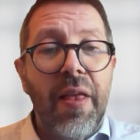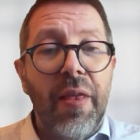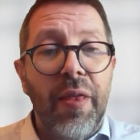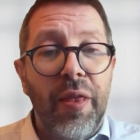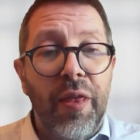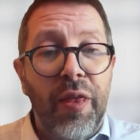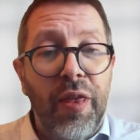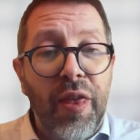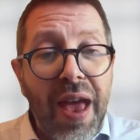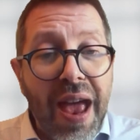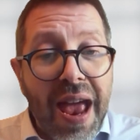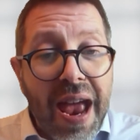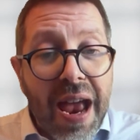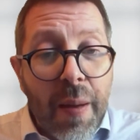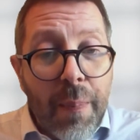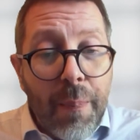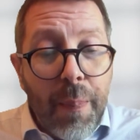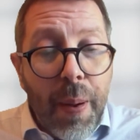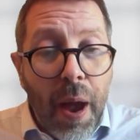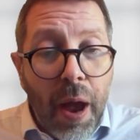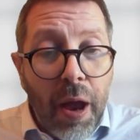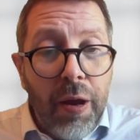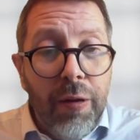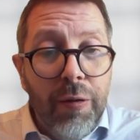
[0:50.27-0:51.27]
They're
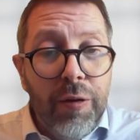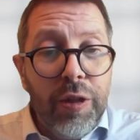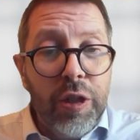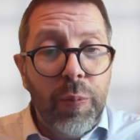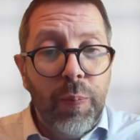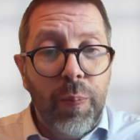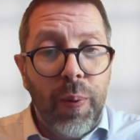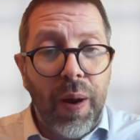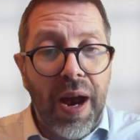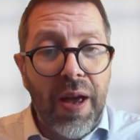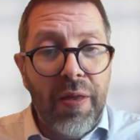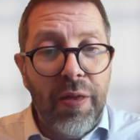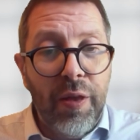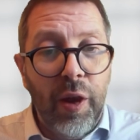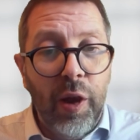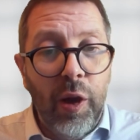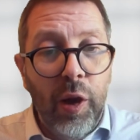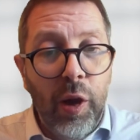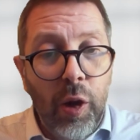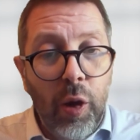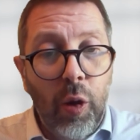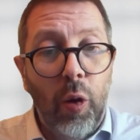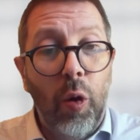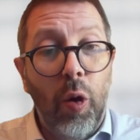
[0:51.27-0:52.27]
posed by the
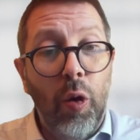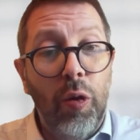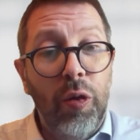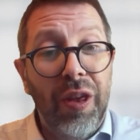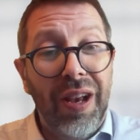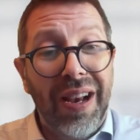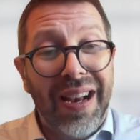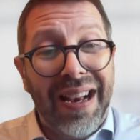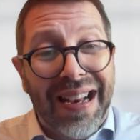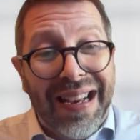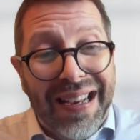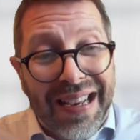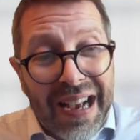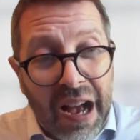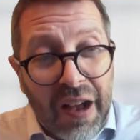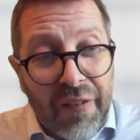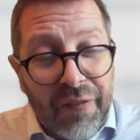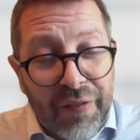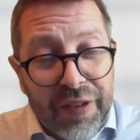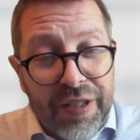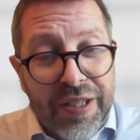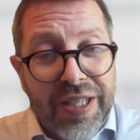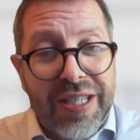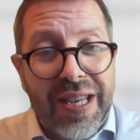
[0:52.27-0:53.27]
law that
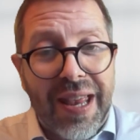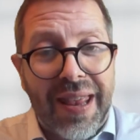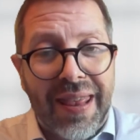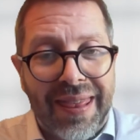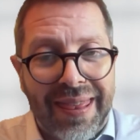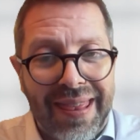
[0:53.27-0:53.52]
governs